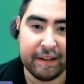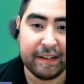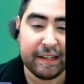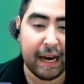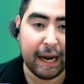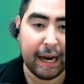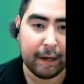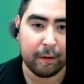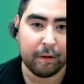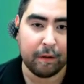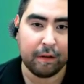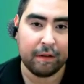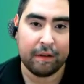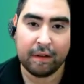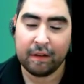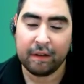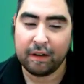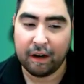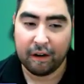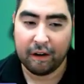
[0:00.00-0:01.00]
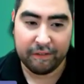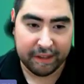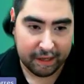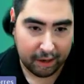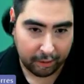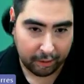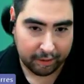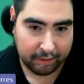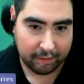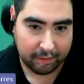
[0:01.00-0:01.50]
the title of
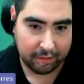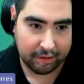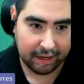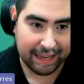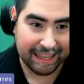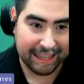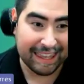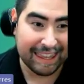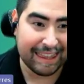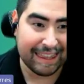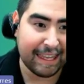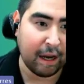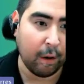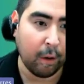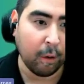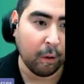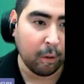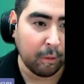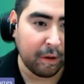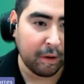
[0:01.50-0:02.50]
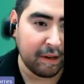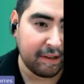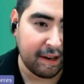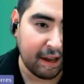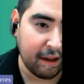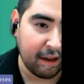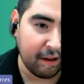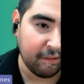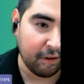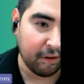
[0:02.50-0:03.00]
the article, and then they
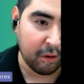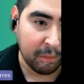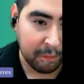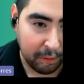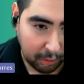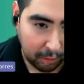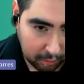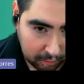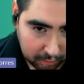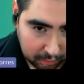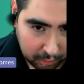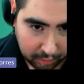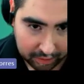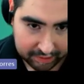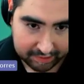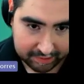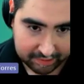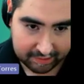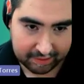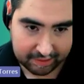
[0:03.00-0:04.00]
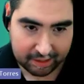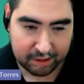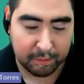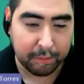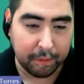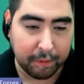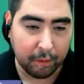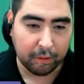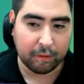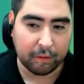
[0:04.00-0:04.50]
always have a poll question. And
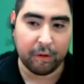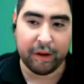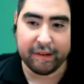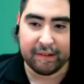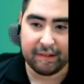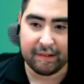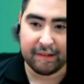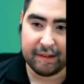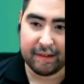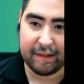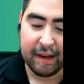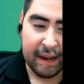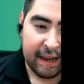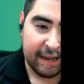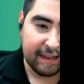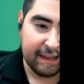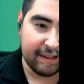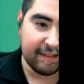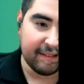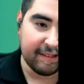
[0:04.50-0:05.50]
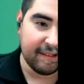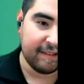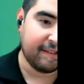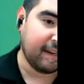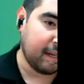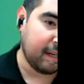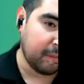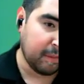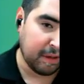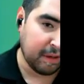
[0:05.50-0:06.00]
the poll question is the
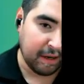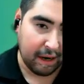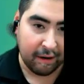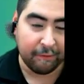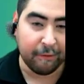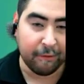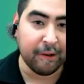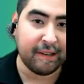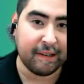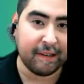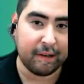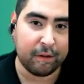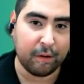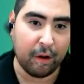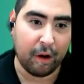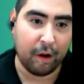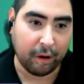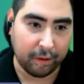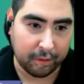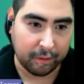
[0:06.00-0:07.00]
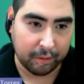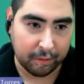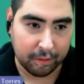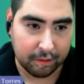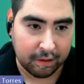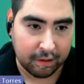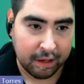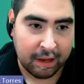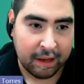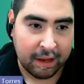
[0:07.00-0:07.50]
same in every single
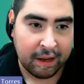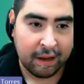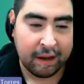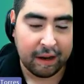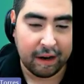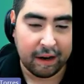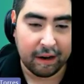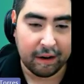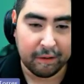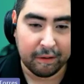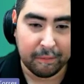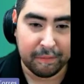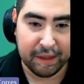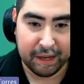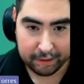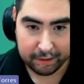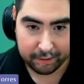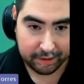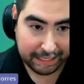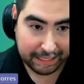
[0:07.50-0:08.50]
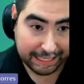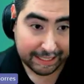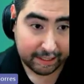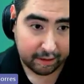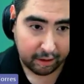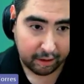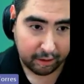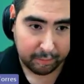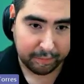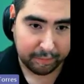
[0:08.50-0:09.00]
article that you're going to
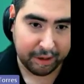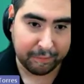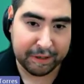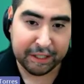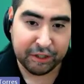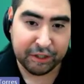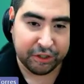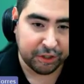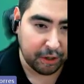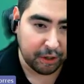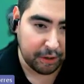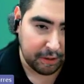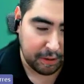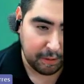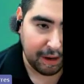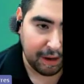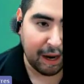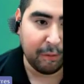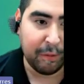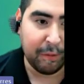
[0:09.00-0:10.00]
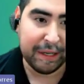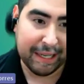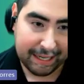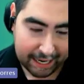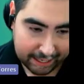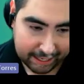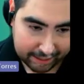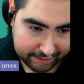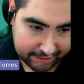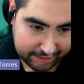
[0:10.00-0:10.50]
click on, but I'm going to show you how we
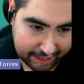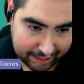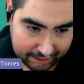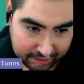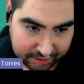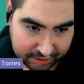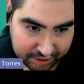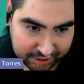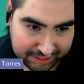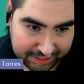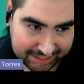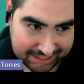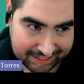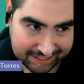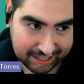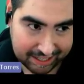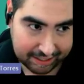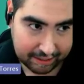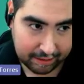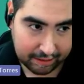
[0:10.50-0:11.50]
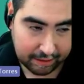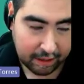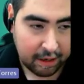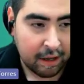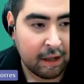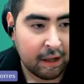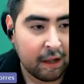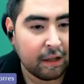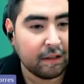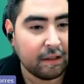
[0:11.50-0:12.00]
can edit that in just a second.
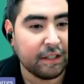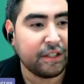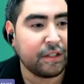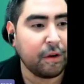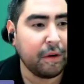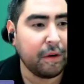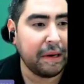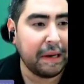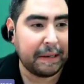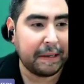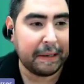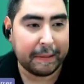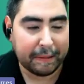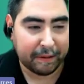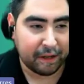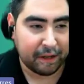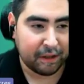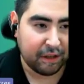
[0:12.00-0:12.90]
Let's go ahead